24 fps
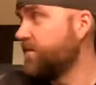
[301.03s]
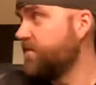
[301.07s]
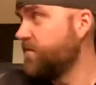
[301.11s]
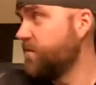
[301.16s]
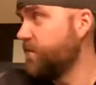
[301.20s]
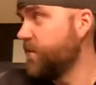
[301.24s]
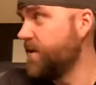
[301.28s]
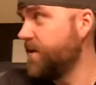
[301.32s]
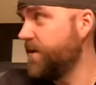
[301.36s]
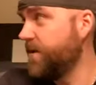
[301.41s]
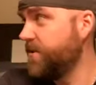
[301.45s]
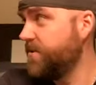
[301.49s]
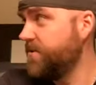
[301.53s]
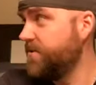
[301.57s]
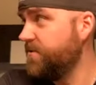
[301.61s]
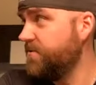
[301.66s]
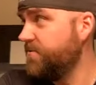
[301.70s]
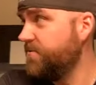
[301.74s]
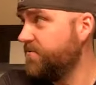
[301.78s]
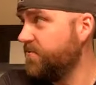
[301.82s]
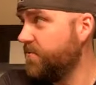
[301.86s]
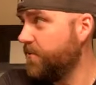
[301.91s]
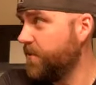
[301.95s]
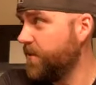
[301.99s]
3 years?
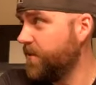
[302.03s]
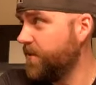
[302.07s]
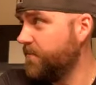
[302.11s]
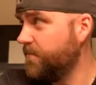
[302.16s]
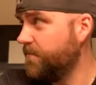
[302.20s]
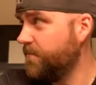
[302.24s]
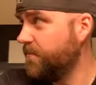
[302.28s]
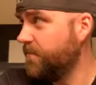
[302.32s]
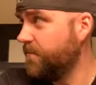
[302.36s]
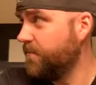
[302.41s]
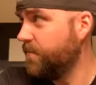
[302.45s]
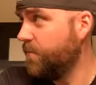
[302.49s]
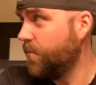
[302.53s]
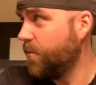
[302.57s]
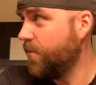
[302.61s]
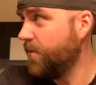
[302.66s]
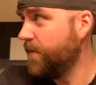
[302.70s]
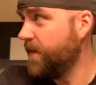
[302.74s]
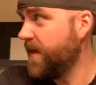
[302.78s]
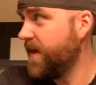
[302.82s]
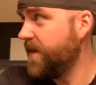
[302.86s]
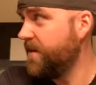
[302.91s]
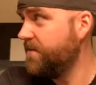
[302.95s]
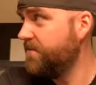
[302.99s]
4 years? More
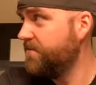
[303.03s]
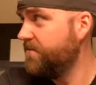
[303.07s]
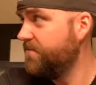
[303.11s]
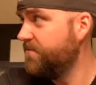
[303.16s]
than that?